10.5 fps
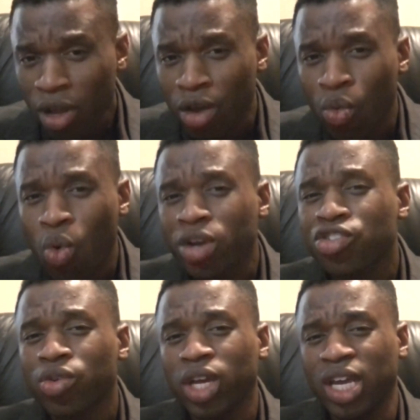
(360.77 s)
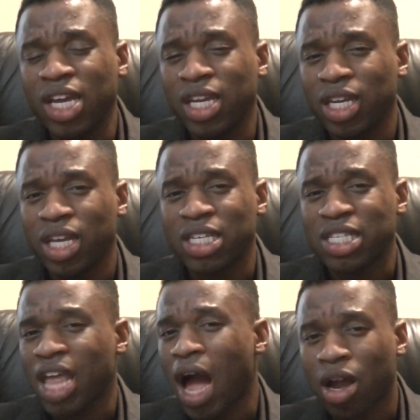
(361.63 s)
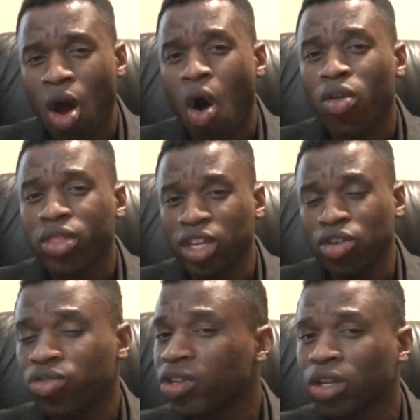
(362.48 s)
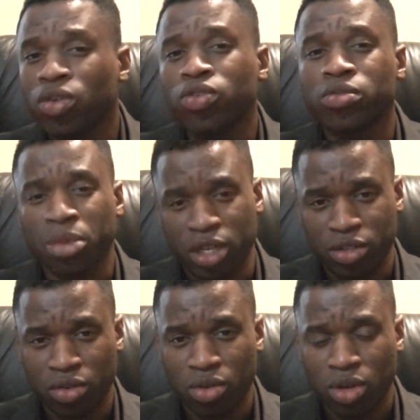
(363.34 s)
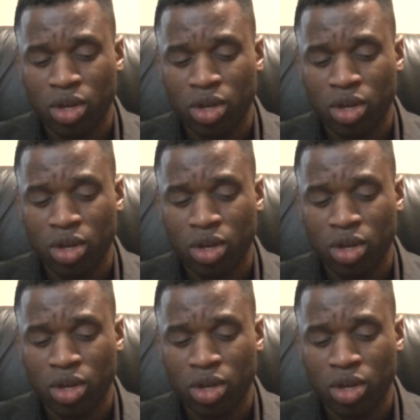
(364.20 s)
what you're eating is not causing to lose muscle.